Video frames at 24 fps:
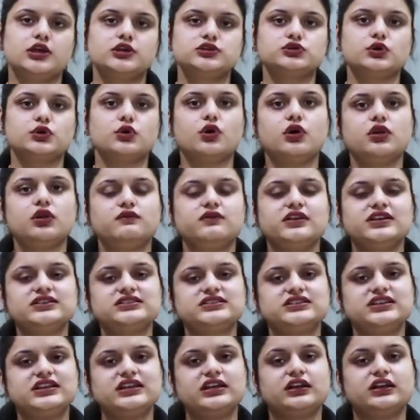So
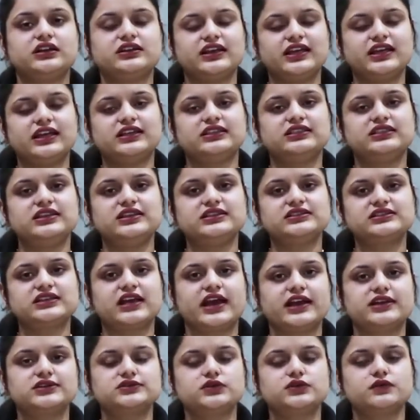always take these
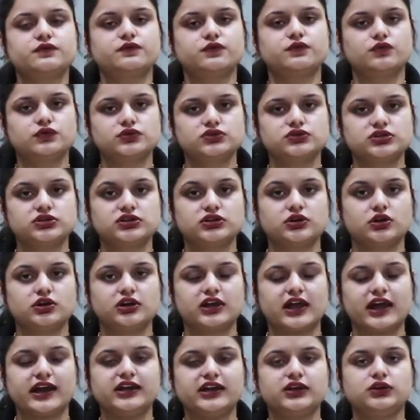kinds of foods in your
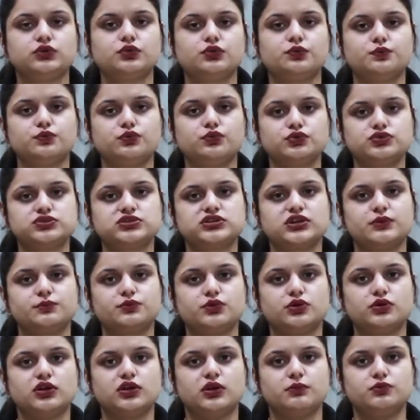diet to boost up
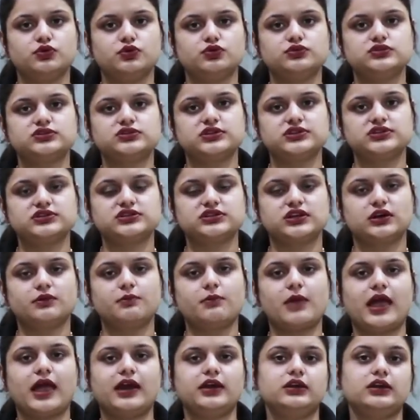your immune
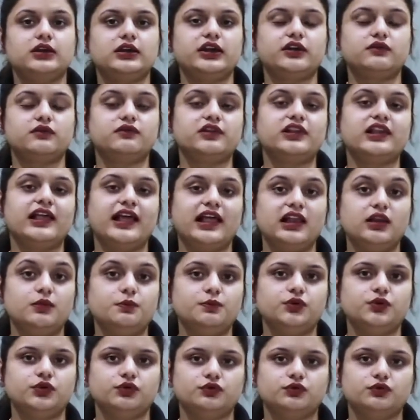system, and it will
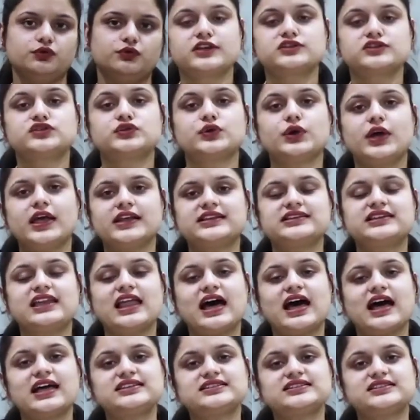help you. So at
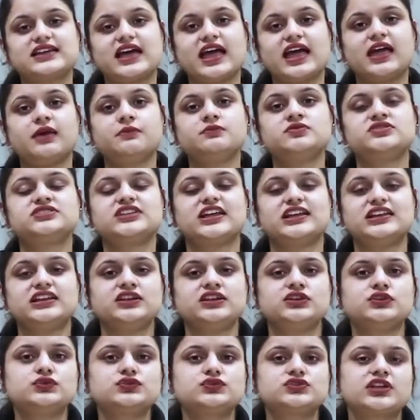last, I am
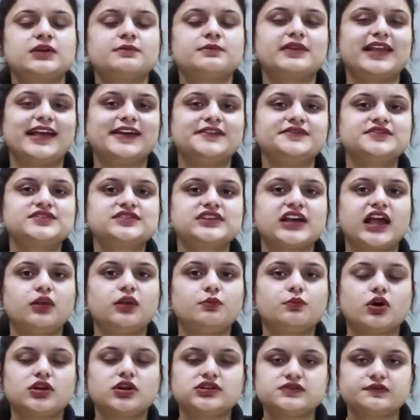telling you some
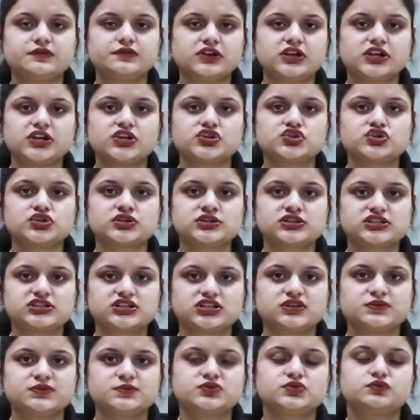lifestyle modification
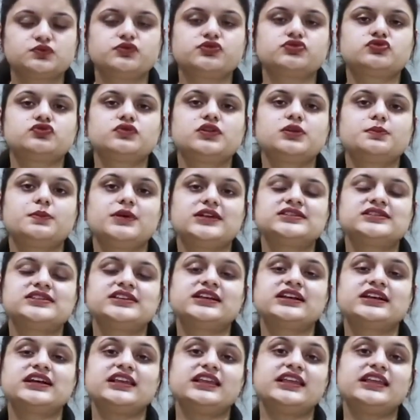tips which will
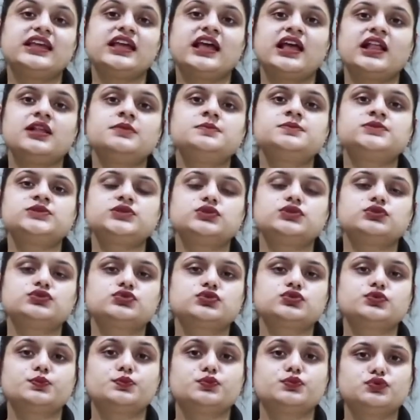basically helps you
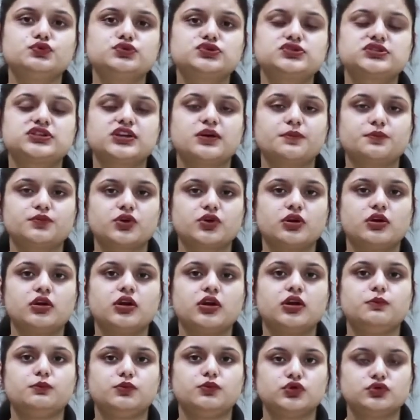to boost up
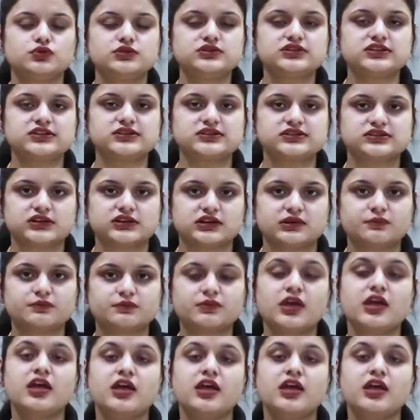your immune system.